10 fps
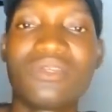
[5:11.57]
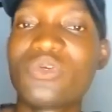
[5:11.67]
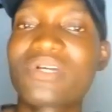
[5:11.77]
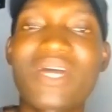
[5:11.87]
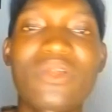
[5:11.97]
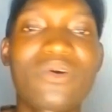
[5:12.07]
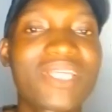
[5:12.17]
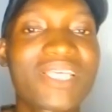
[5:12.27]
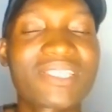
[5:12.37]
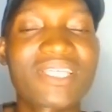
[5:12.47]
you can
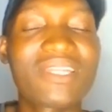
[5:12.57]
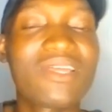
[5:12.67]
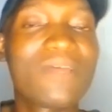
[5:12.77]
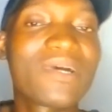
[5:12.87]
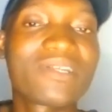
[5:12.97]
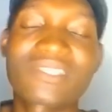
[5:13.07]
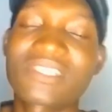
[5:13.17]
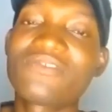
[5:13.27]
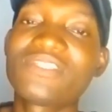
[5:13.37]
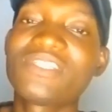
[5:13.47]
understand about
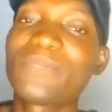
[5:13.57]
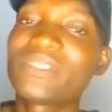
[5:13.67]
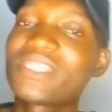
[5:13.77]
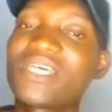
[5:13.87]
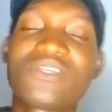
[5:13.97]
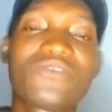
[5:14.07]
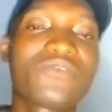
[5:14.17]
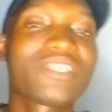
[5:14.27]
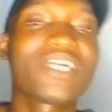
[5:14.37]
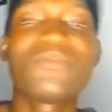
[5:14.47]
70% of
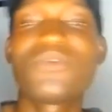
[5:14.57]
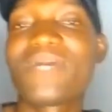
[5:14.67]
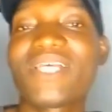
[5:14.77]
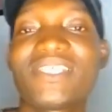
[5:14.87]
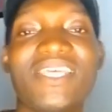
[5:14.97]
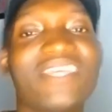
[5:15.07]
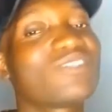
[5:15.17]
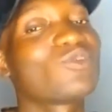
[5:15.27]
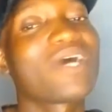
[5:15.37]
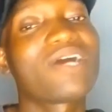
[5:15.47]
what an Igbo man
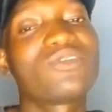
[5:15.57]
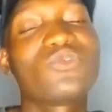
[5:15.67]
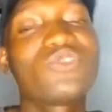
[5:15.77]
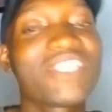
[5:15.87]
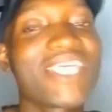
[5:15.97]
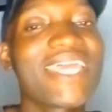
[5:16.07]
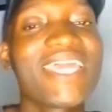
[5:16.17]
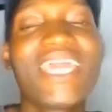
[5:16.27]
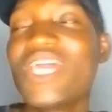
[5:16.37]
says. So how do you say